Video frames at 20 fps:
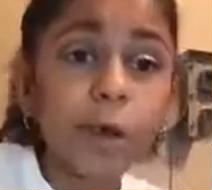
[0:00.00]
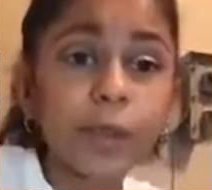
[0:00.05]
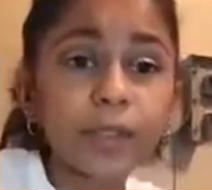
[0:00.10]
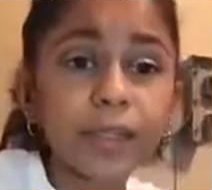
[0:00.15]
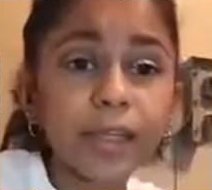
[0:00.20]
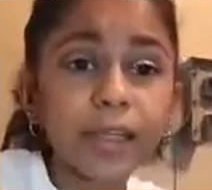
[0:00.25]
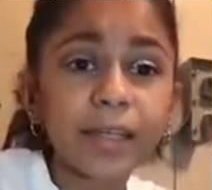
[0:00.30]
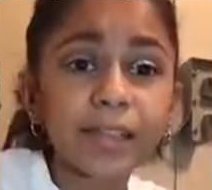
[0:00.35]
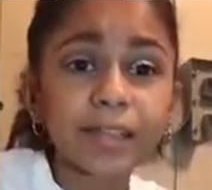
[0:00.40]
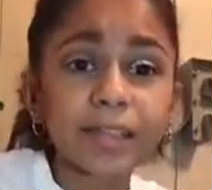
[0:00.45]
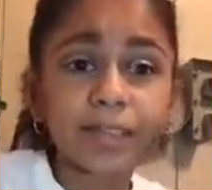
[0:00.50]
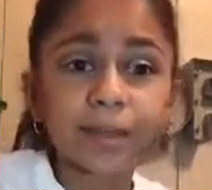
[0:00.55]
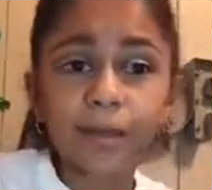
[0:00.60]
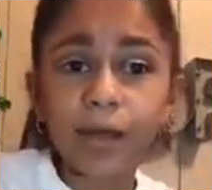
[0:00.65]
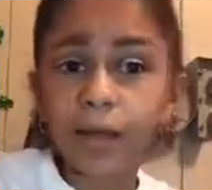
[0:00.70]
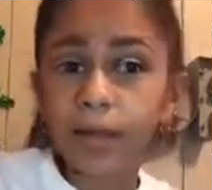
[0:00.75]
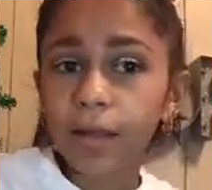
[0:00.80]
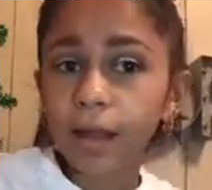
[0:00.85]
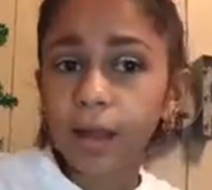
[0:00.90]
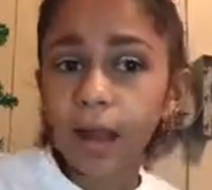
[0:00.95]
Okay, so
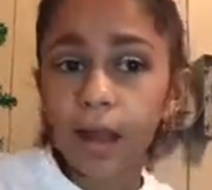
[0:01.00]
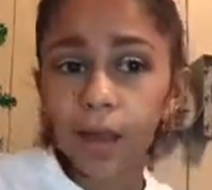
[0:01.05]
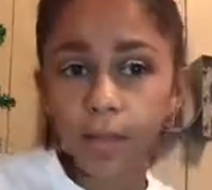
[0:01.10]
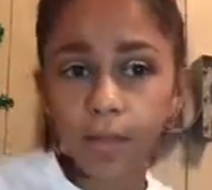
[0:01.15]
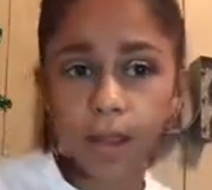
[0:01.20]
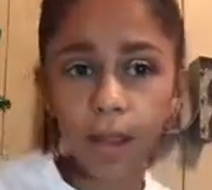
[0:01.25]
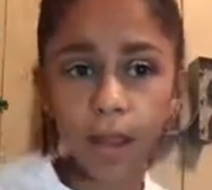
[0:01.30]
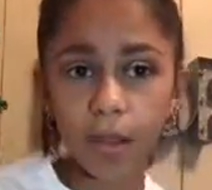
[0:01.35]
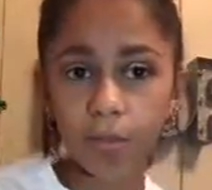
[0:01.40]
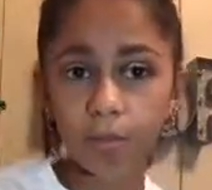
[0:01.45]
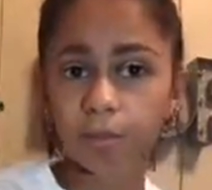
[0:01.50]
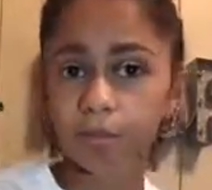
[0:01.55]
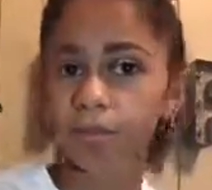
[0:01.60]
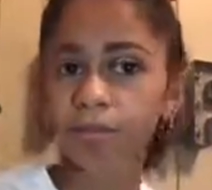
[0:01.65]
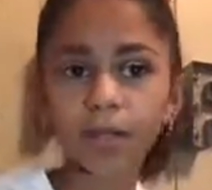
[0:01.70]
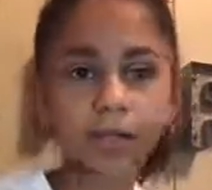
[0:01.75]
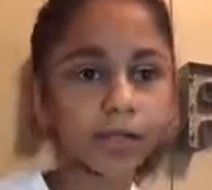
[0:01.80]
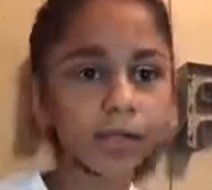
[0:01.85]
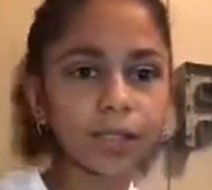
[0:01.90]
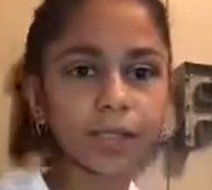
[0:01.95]
now that I have my
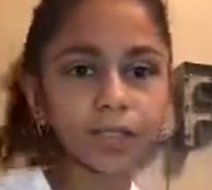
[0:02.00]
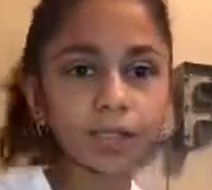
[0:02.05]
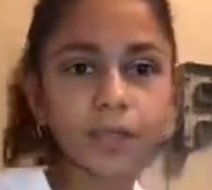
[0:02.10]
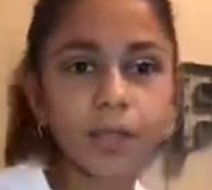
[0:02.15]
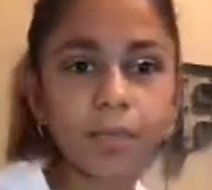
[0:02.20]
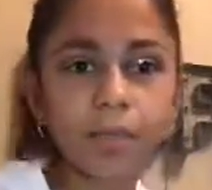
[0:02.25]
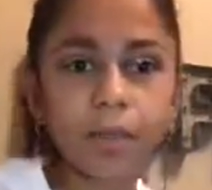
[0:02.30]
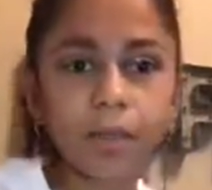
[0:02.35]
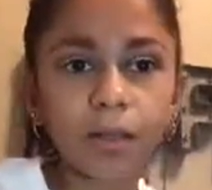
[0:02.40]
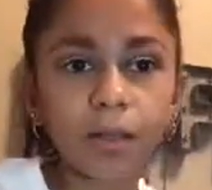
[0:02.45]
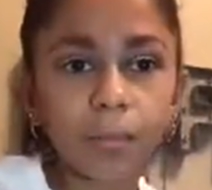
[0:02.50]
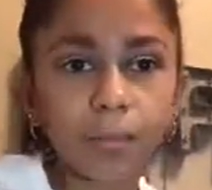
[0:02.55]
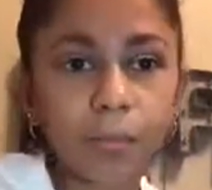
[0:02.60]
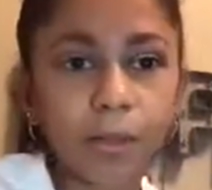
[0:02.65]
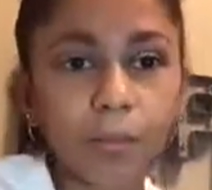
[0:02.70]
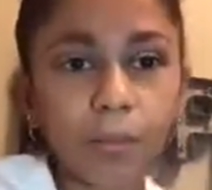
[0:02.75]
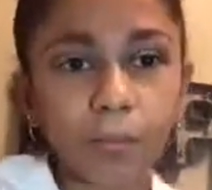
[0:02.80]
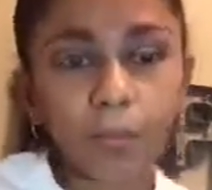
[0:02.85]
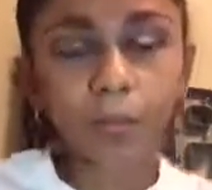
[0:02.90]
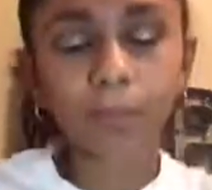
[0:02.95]
eyebrows done, I did them a little
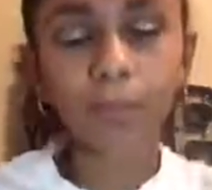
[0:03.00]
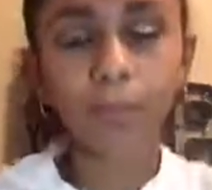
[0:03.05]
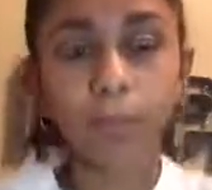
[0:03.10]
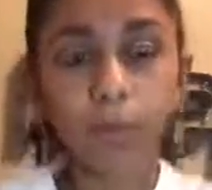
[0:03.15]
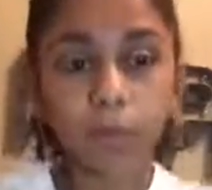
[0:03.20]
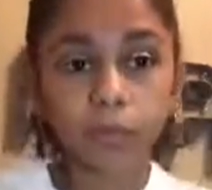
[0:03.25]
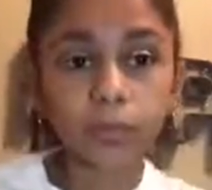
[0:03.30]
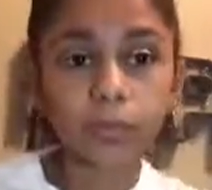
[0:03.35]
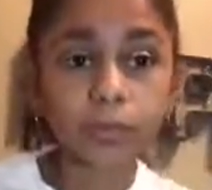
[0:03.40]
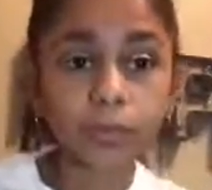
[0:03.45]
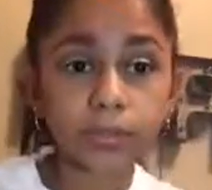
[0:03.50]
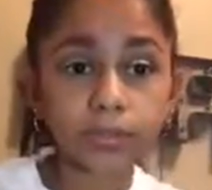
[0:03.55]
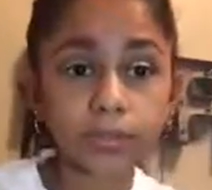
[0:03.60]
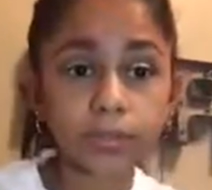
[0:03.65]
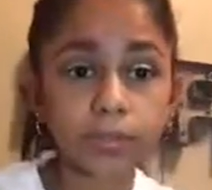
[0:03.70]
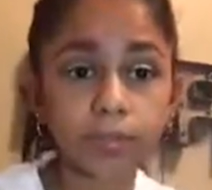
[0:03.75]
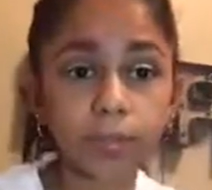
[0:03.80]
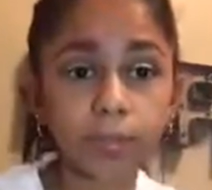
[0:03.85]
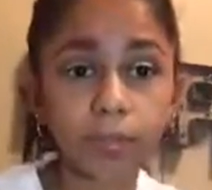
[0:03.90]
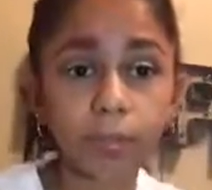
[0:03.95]
bit more bold,
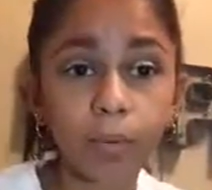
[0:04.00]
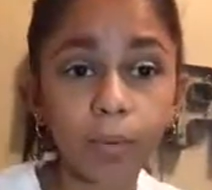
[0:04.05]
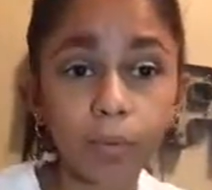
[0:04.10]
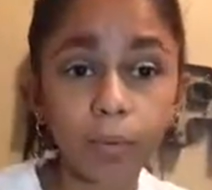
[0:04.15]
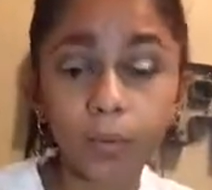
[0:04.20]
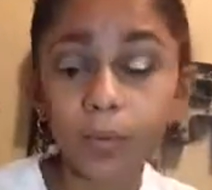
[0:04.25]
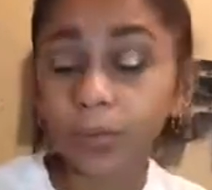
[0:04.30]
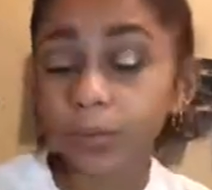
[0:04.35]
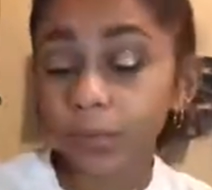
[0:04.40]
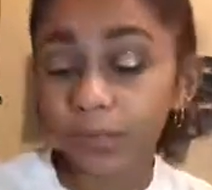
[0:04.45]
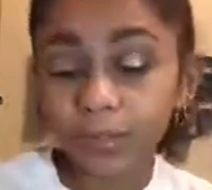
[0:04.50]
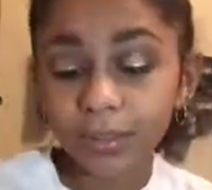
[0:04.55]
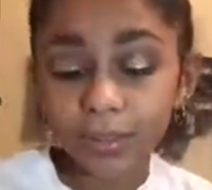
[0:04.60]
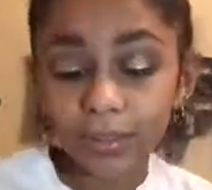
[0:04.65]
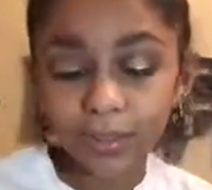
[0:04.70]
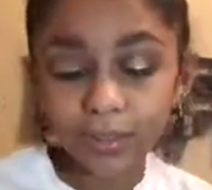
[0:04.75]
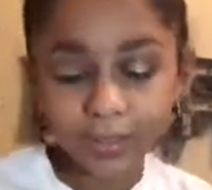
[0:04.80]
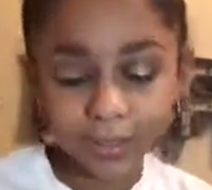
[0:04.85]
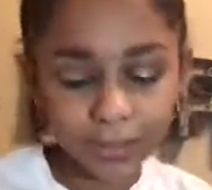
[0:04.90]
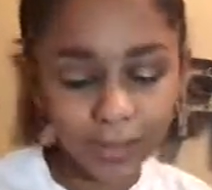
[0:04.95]
bold
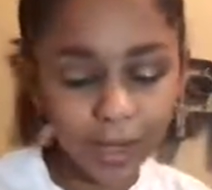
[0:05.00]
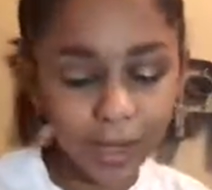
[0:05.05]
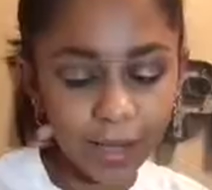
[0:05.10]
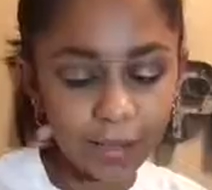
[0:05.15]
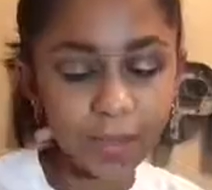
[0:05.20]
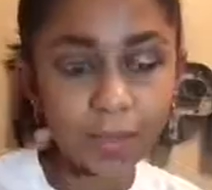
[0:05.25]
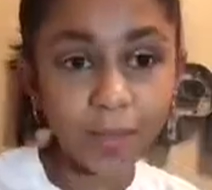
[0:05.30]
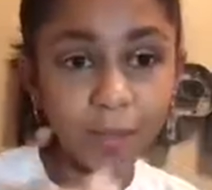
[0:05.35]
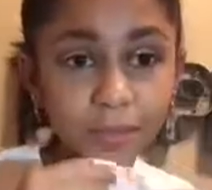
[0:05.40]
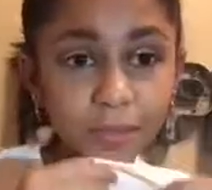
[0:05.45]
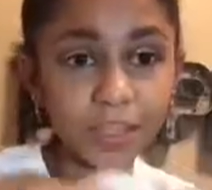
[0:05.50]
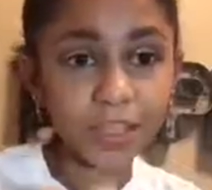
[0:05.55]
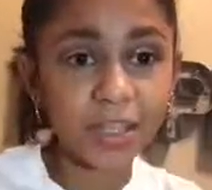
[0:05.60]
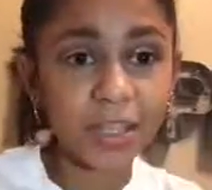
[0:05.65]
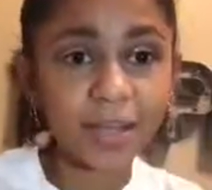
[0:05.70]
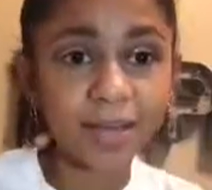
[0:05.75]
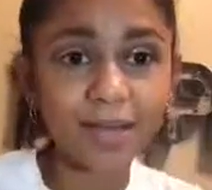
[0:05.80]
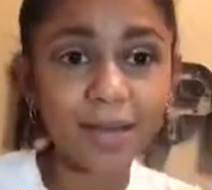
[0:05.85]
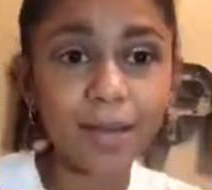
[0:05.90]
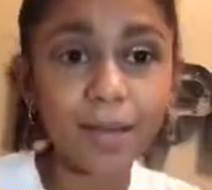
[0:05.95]
today. So I'm
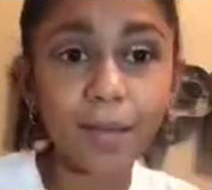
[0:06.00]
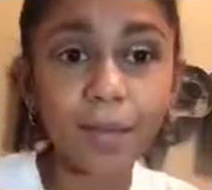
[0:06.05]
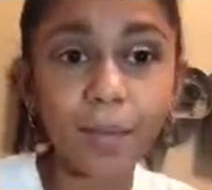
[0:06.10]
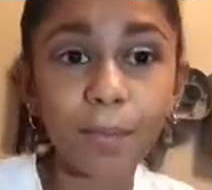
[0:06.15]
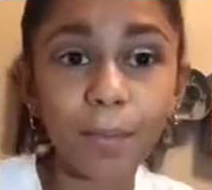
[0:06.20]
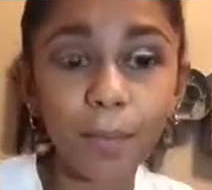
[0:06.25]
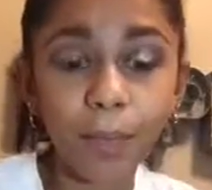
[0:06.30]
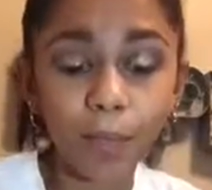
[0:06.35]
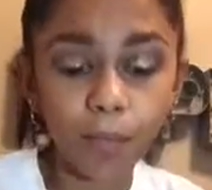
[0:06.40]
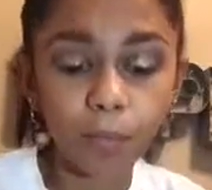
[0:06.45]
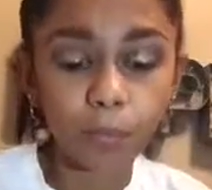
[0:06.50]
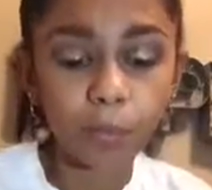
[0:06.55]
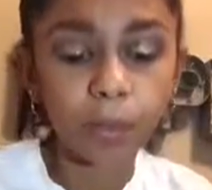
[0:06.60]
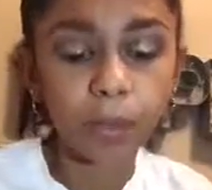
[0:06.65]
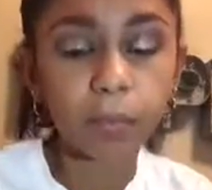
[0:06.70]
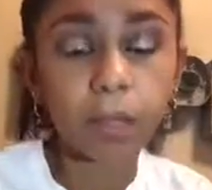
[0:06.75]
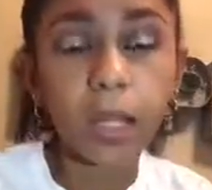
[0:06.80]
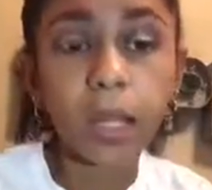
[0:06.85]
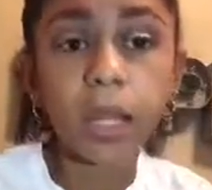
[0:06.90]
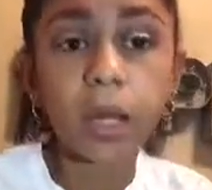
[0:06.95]
just gonna take up a makeup
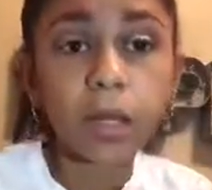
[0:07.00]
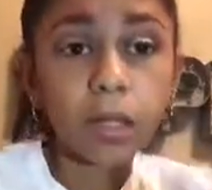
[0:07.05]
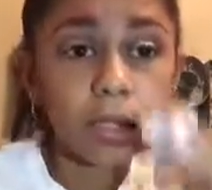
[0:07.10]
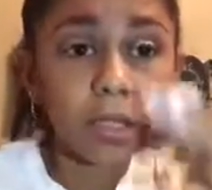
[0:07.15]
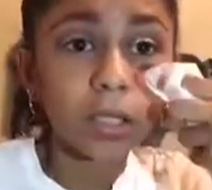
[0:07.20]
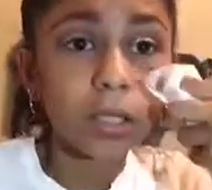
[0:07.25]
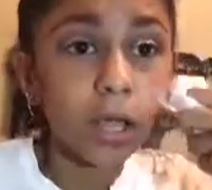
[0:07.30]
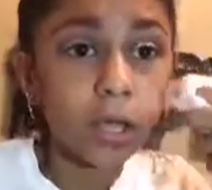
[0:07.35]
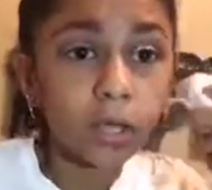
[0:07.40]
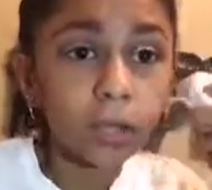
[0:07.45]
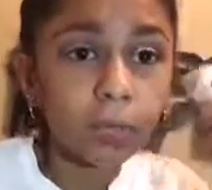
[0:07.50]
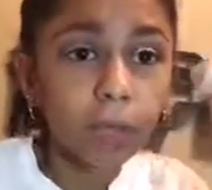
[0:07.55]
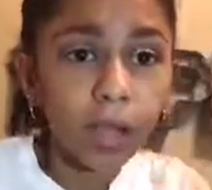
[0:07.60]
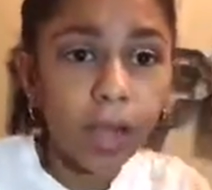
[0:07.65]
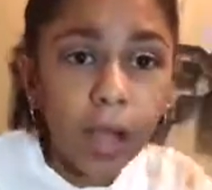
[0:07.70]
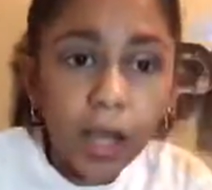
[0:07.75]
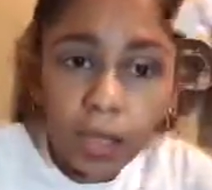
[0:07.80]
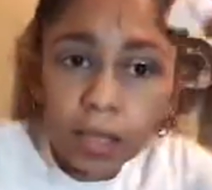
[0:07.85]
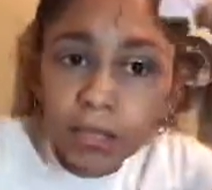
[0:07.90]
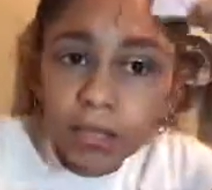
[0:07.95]
wipe, clean under
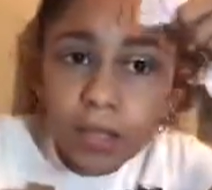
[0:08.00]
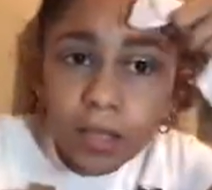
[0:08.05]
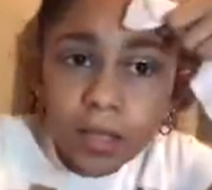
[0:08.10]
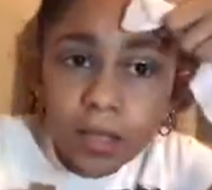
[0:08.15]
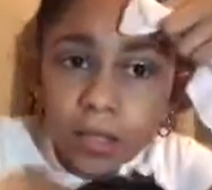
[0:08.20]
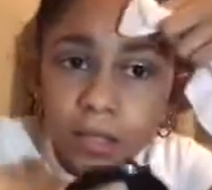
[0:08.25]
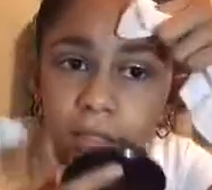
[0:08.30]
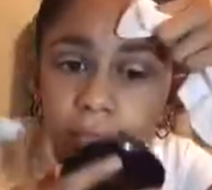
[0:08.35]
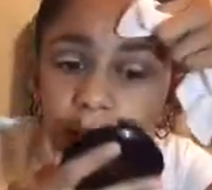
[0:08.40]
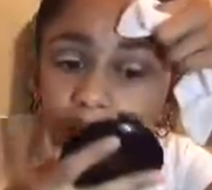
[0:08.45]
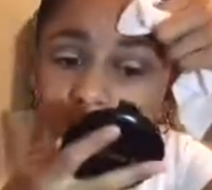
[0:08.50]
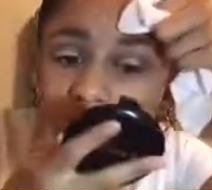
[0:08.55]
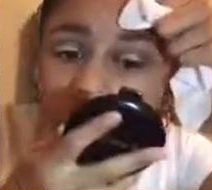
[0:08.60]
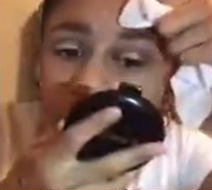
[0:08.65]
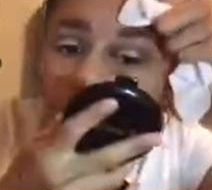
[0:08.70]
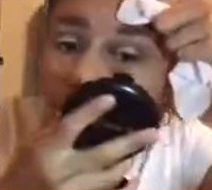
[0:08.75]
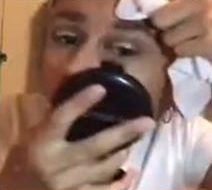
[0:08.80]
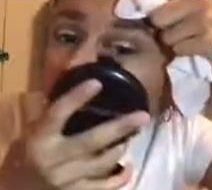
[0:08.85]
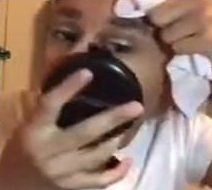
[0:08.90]
my eyes, and clean like